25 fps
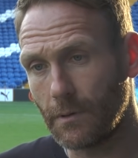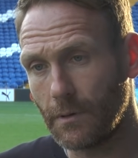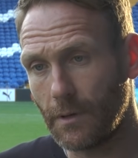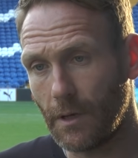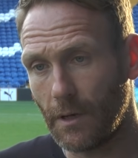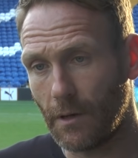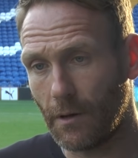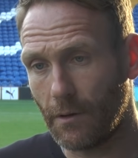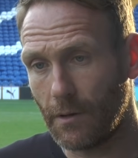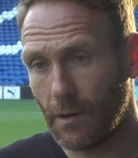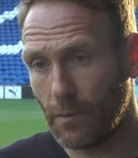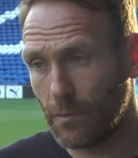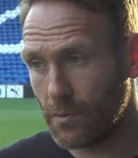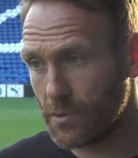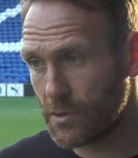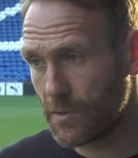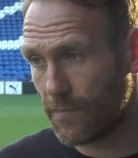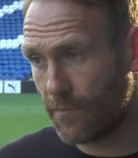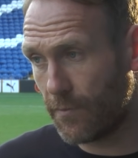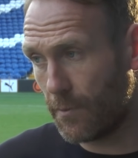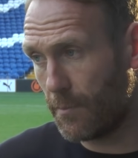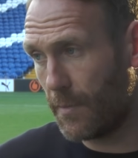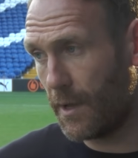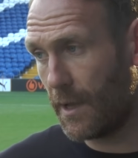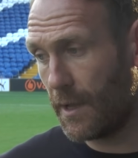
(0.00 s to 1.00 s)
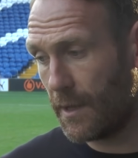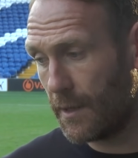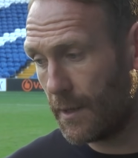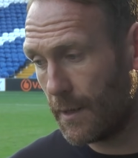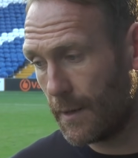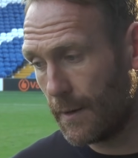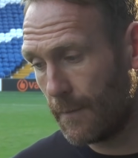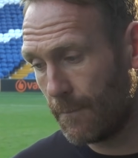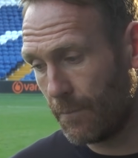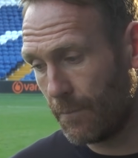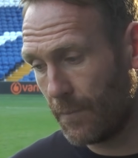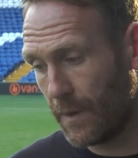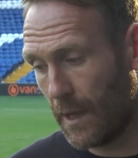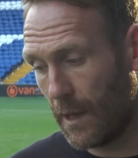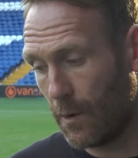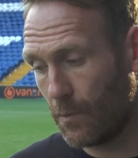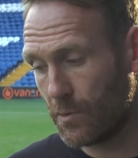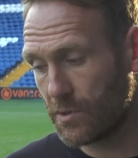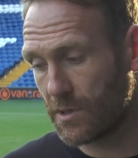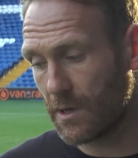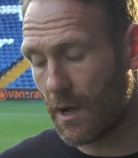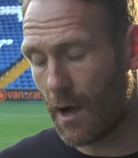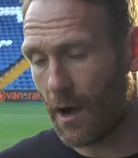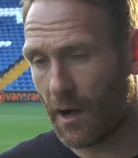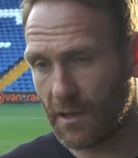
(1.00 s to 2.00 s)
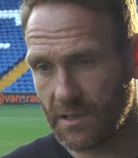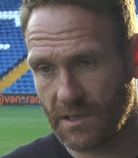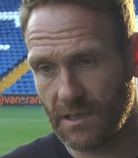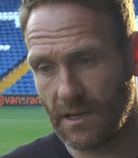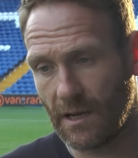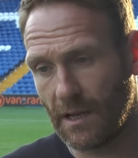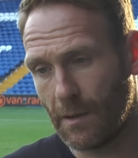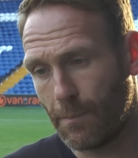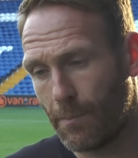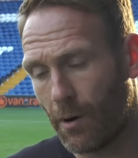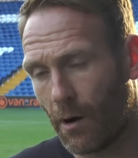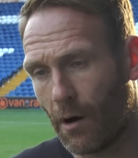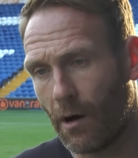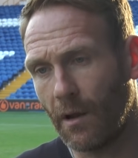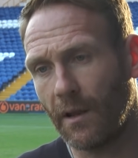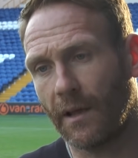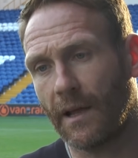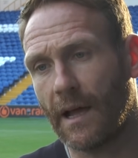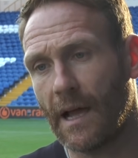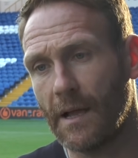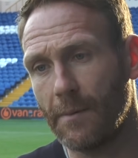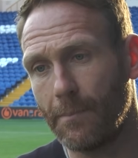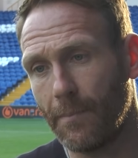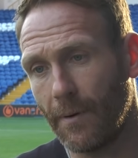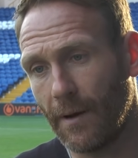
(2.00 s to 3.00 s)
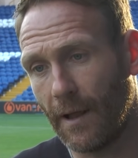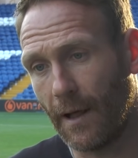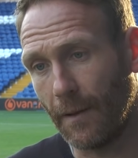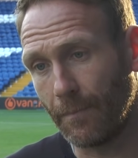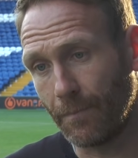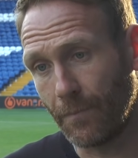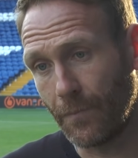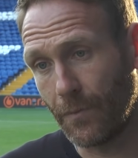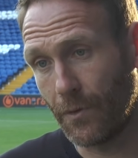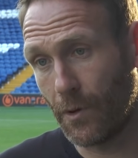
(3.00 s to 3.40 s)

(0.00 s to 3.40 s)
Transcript: You know, there was, for me, it was utterly part of the game plan